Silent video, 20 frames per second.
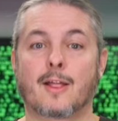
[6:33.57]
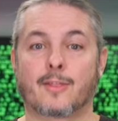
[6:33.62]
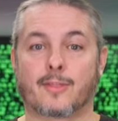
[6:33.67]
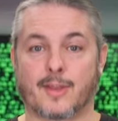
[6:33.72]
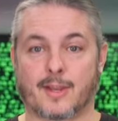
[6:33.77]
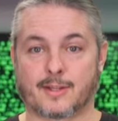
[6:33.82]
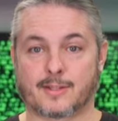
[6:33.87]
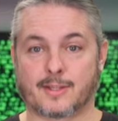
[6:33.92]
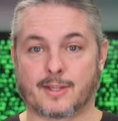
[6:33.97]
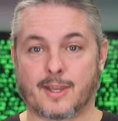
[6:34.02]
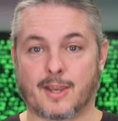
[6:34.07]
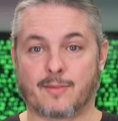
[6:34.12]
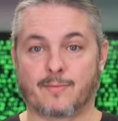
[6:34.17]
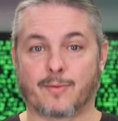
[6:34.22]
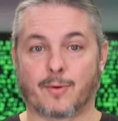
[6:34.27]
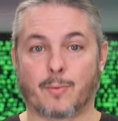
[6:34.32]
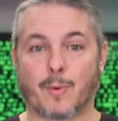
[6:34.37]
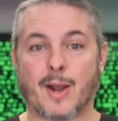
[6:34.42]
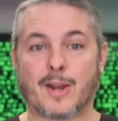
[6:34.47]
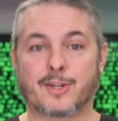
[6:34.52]
Thanks again
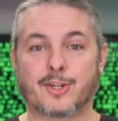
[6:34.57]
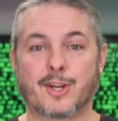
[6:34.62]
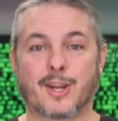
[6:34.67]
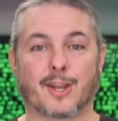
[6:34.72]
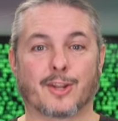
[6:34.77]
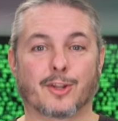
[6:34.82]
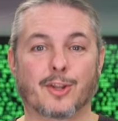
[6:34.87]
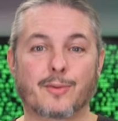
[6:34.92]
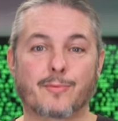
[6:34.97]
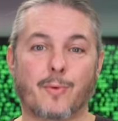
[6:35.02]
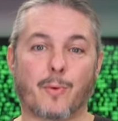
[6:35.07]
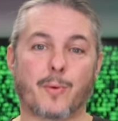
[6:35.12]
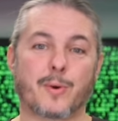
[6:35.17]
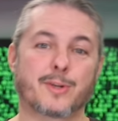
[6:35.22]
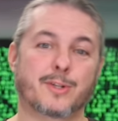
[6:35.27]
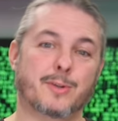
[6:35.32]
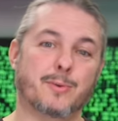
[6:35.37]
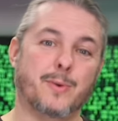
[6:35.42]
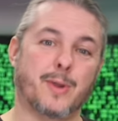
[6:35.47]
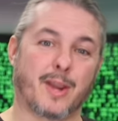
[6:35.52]
for watching and look
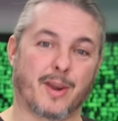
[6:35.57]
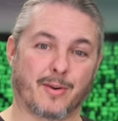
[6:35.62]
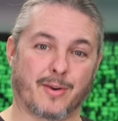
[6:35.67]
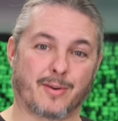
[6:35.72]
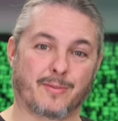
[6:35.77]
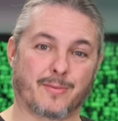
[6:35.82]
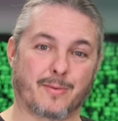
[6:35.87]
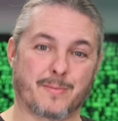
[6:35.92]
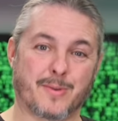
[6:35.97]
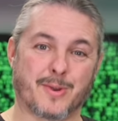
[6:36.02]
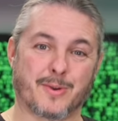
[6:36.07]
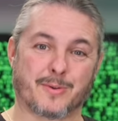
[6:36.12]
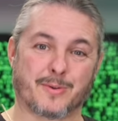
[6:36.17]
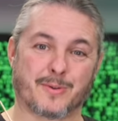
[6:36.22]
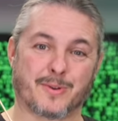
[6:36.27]
forward to hearing from you.